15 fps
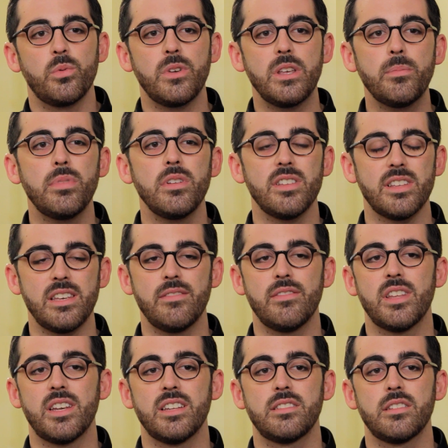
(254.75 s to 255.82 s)
we
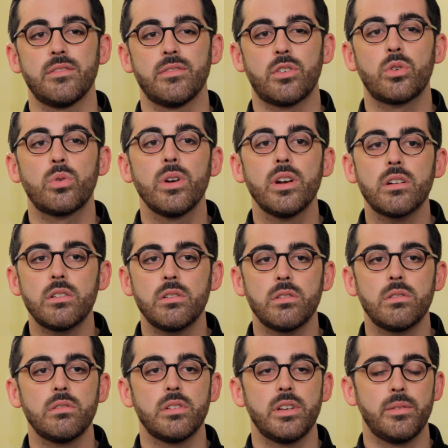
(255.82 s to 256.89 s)
believe that it's of
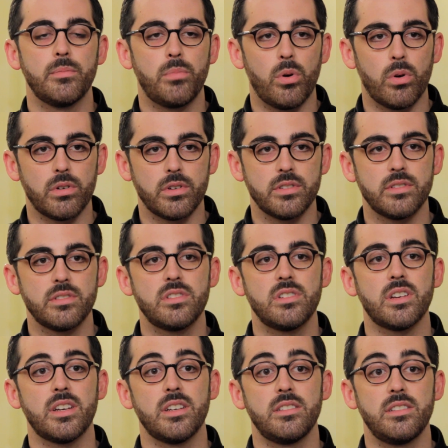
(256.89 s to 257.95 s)
critical importance
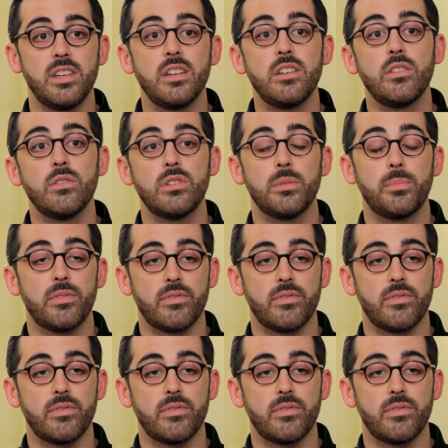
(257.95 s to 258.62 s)
to continue to